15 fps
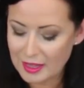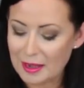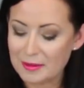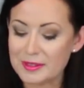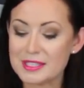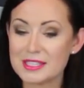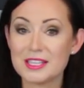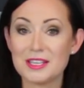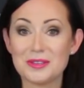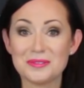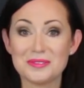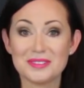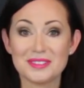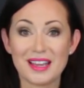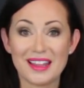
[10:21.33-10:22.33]
That one's
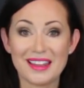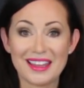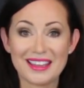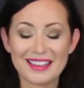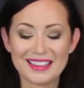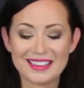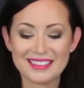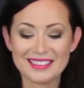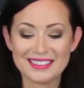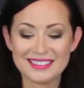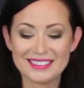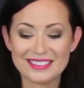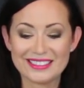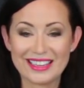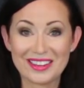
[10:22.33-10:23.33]
cute. I like it.
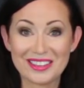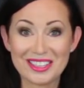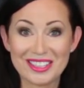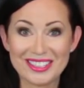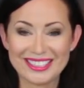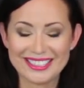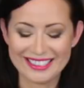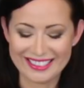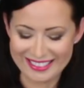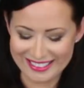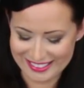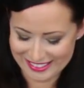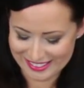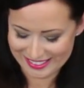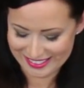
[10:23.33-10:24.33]
Turned out good.
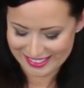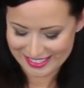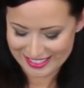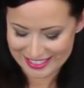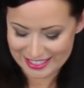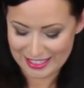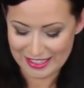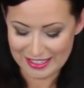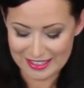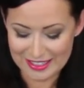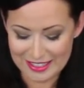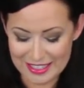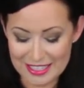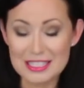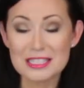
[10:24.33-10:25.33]
See,
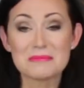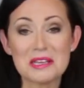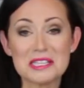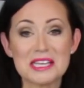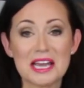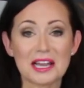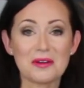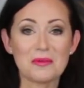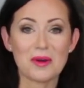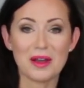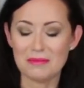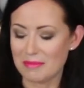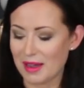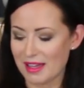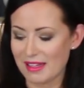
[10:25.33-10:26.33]
this is my second
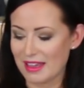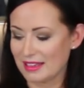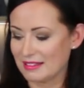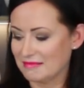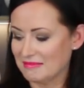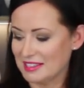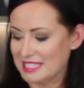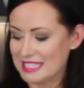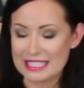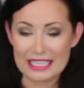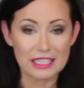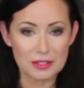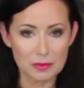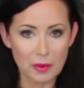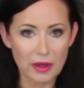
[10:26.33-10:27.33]
one. By like the
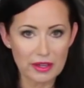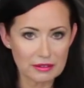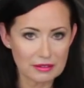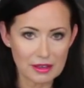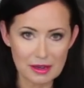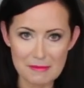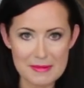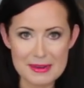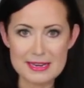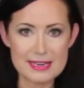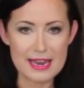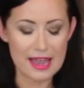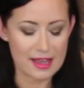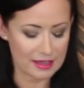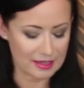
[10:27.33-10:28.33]
sixth one, I'm gonna
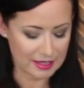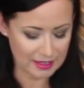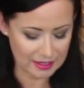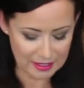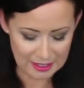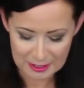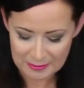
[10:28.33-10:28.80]
nail it.